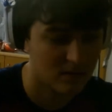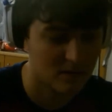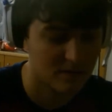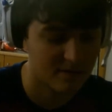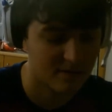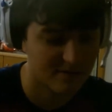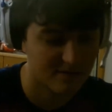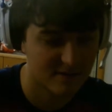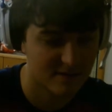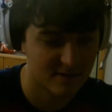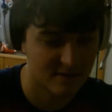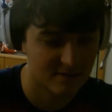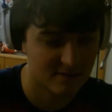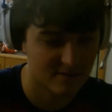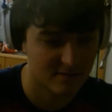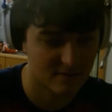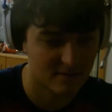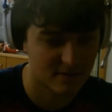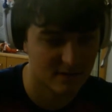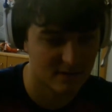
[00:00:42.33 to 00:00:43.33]
seems to
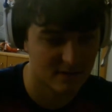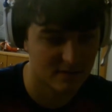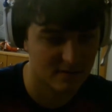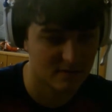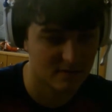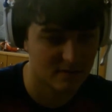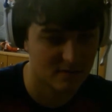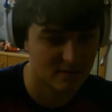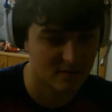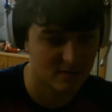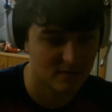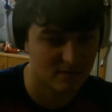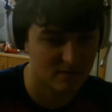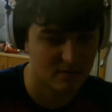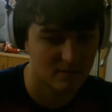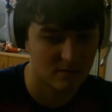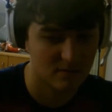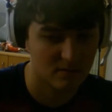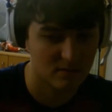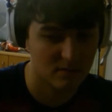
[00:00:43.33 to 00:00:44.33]
be
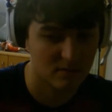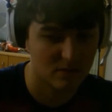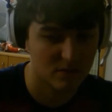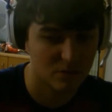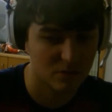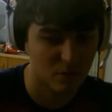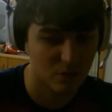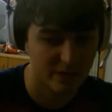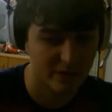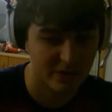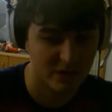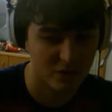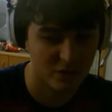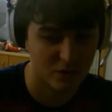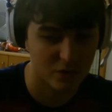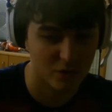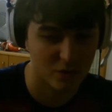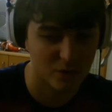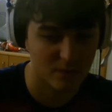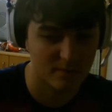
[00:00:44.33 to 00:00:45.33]
what
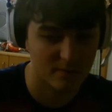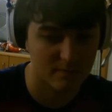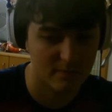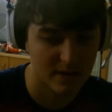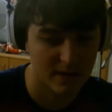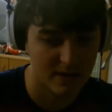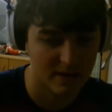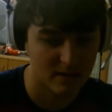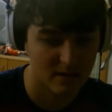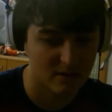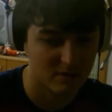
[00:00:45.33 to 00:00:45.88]
you make